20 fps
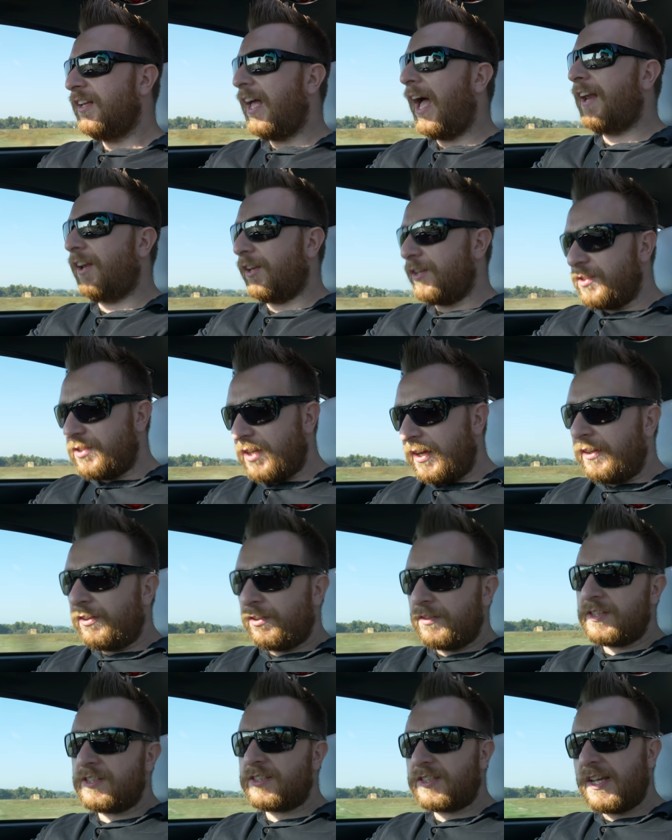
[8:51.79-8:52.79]
And like you say,
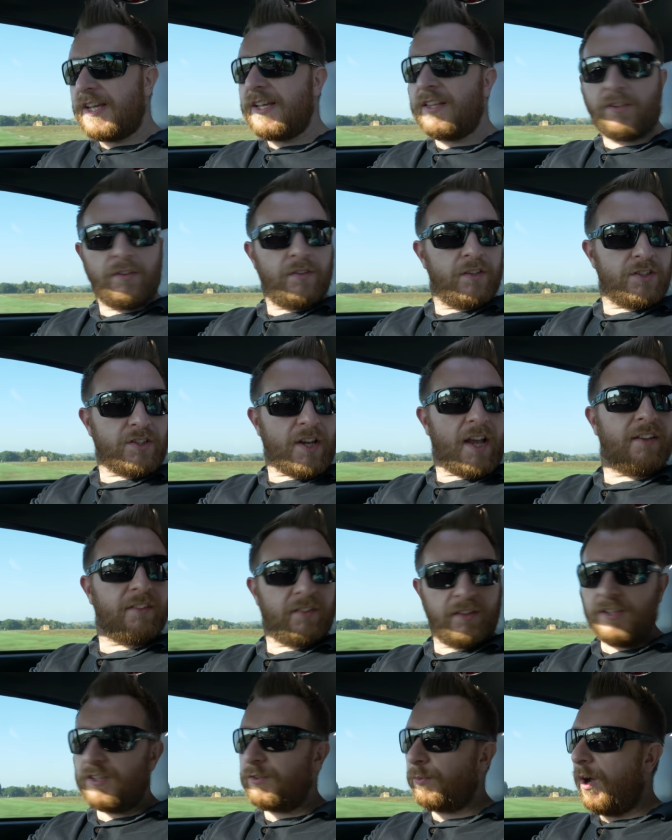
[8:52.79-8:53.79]
through the seat, through the
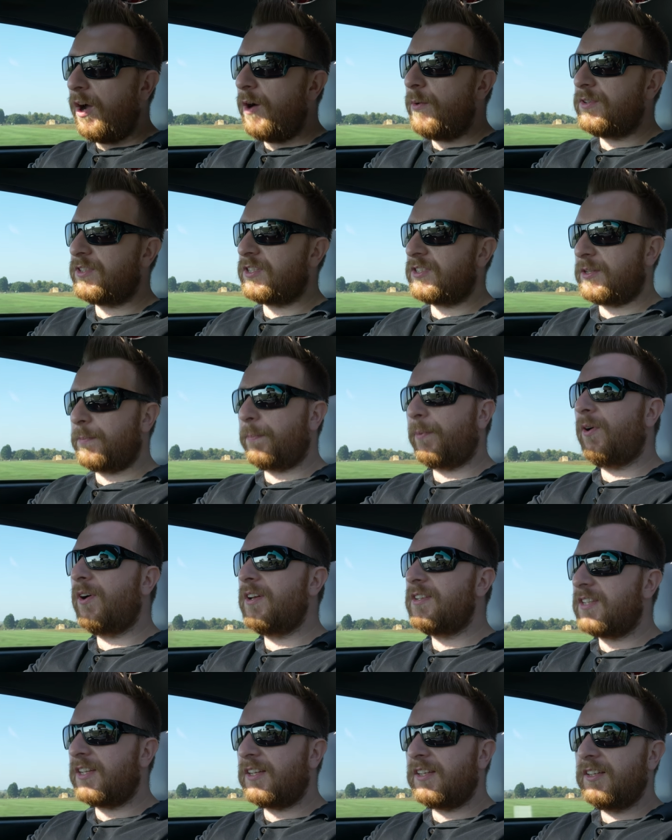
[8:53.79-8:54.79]
chassis as well, which is
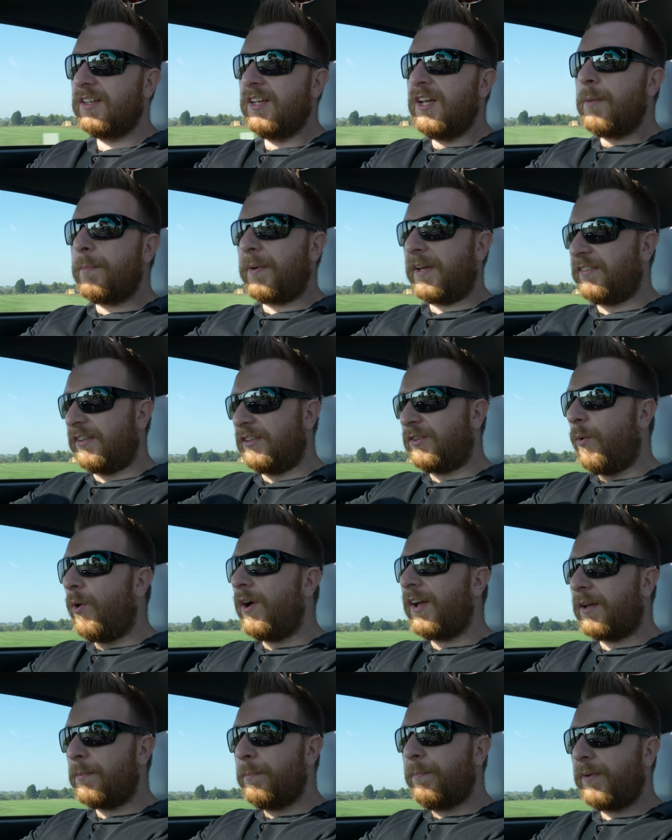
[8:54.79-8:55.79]
surprising, because it's
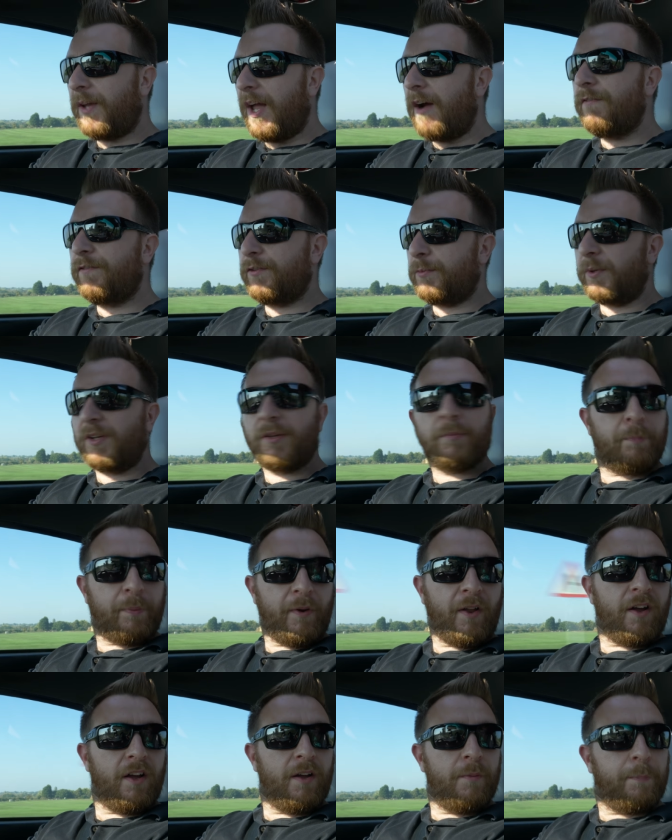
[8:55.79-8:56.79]
quite comfortable and
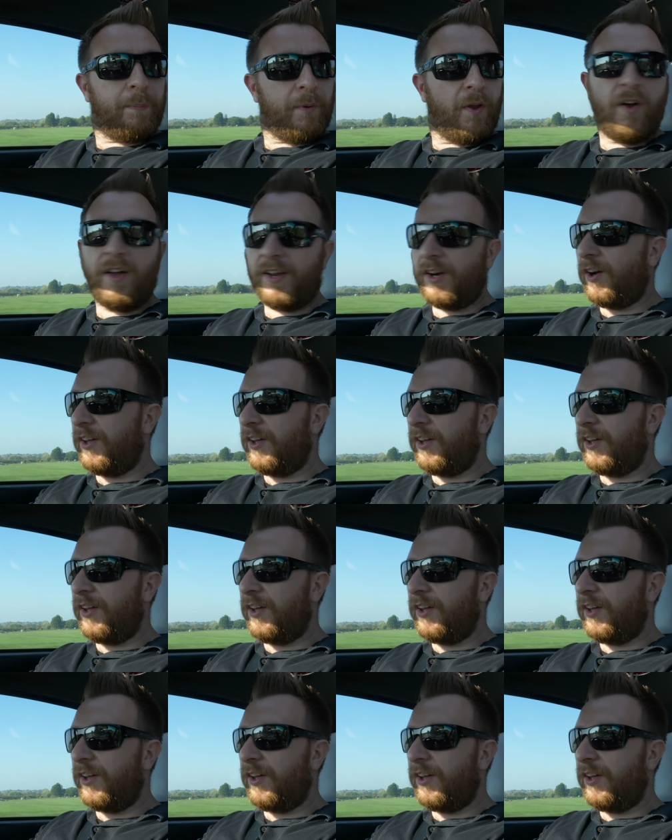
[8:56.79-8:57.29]
pliant,